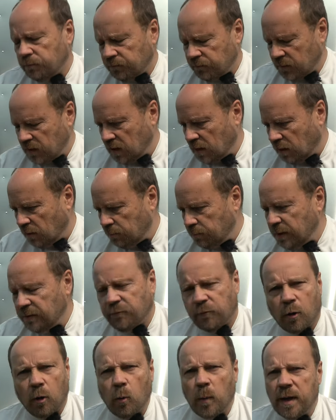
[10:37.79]
you know,
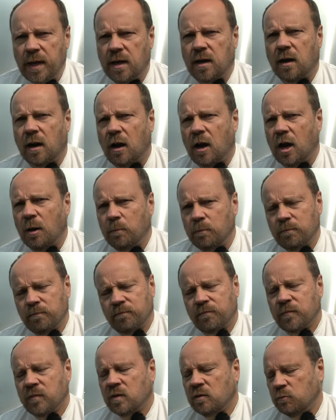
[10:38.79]
before we get an alarm.
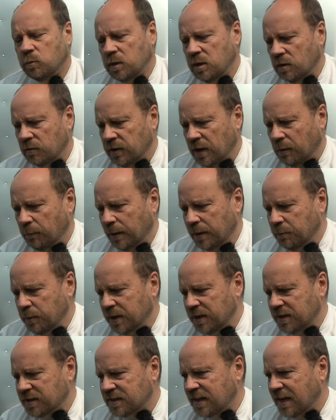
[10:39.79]
You know, that way we
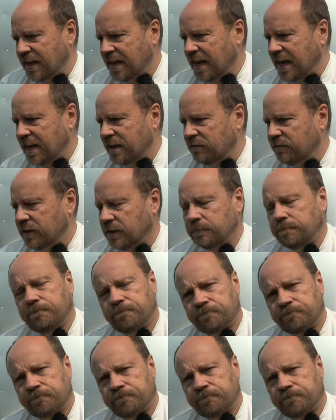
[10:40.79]
can stay ahead of it.